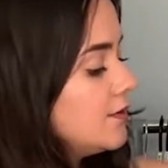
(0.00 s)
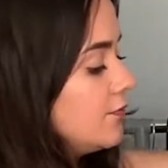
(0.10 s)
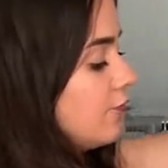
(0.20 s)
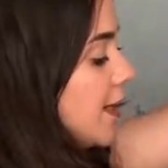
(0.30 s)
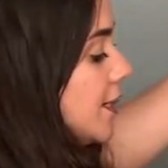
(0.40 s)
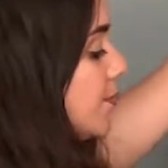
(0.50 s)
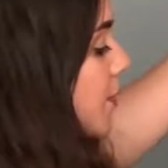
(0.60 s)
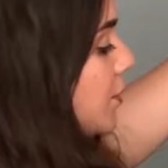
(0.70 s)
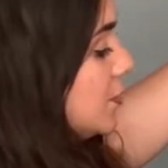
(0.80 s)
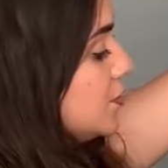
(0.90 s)
red
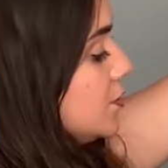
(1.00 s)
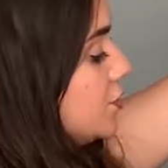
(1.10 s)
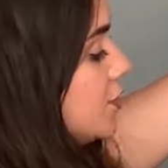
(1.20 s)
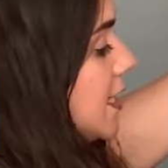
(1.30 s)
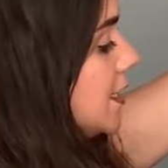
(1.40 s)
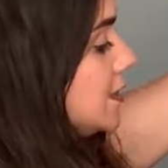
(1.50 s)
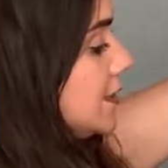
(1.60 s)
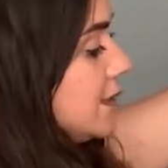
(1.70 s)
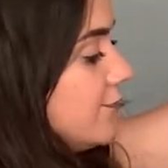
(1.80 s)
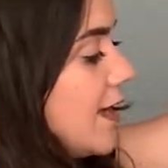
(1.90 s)
polka dot dress,
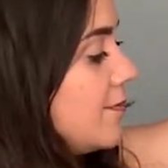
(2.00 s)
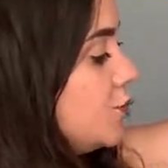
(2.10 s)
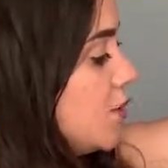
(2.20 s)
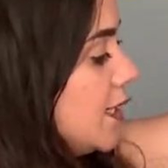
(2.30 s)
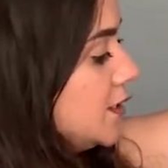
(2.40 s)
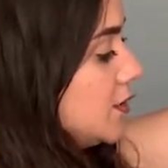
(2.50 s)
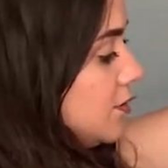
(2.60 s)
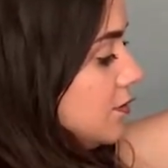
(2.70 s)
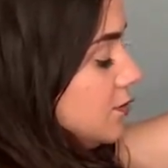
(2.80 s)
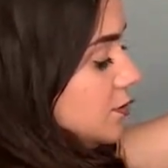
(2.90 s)
it's a wrap dress, so
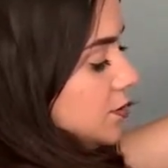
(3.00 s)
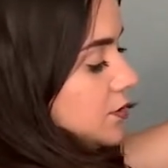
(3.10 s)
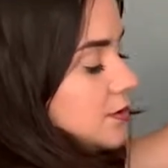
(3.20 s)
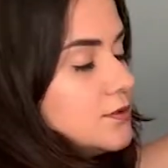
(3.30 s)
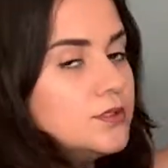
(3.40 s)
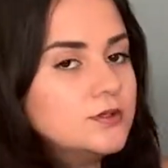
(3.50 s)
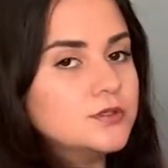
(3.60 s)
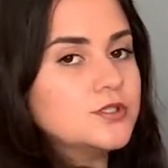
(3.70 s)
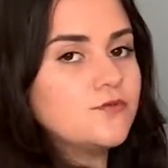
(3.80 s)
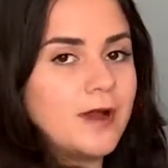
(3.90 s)
you
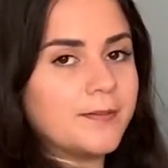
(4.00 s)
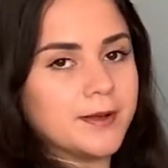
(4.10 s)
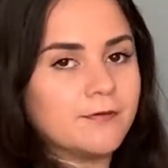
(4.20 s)
just wrap it